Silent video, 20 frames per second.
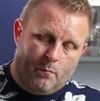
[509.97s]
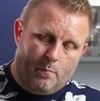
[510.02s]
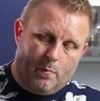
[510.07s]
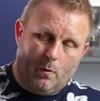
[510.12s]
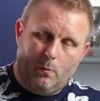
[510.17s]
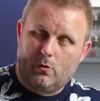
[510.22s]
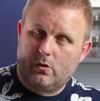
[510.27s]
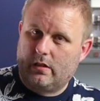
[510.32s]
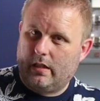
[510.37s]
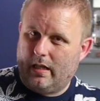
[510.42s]

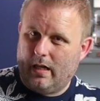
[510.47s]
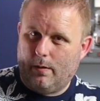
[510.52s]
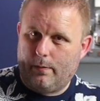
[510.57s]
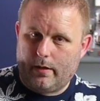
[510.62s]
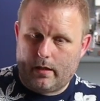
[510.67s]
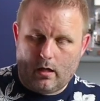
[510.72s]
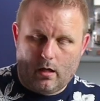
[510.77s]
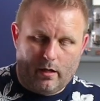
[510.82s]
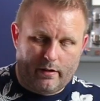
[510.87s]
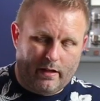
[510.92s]
But we'll see how
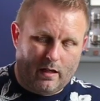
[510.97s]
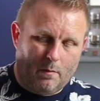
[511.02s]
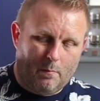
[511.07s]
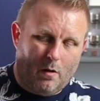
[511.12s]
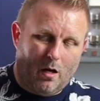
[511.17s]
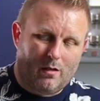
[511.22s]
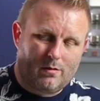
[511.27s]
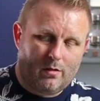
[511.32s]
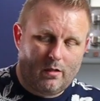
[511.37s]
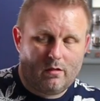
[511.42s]
we go. I think I
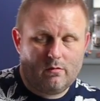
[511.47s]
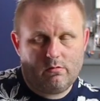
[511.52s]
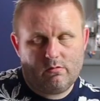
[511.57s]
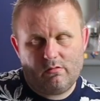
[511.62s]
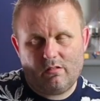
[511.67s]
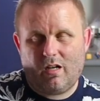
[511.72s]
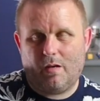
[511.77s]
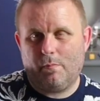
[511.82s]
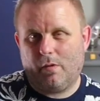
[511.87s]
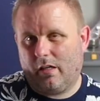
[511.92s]
might
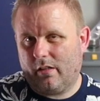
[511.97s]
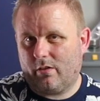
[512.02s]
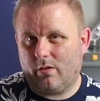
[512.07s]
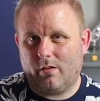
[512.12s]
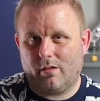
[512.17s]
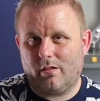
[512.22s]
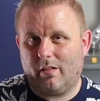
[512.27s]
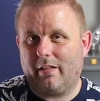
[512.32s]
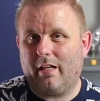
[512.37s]
I might do it.